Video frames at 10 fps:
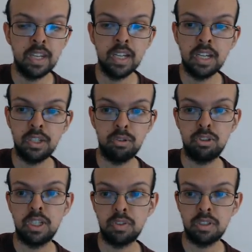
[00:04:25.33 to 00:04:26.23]
You also
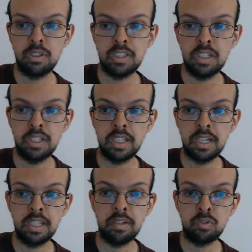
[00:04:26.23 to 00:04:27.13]
have to consider that
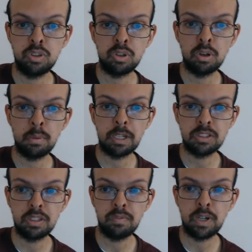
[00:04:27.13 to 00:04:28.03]
they've gone about
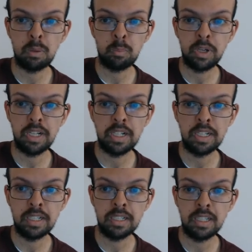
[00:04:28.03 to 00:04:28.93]
it very
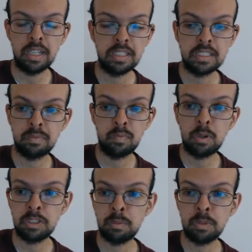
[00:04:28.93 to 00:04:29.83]
weirdly. It's very
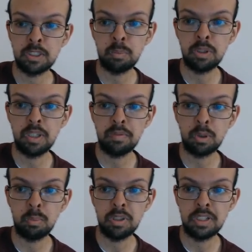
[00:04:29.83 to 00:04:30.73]
similar to what they've got
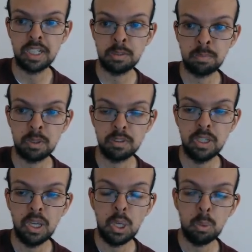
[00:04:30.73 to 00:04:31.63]
with the Despots,
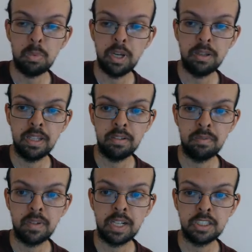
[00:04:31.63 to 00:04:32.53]
where they've
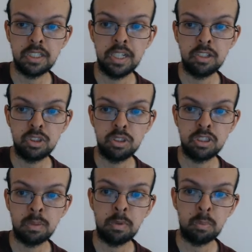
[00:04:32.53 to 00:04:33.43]
actually introduced
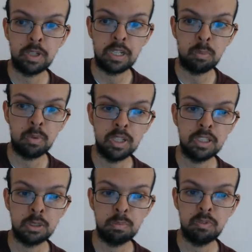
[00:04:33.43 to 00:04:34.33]
some of the weaker
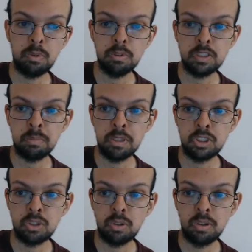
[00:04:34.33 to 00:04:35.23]
ones before some of the strong,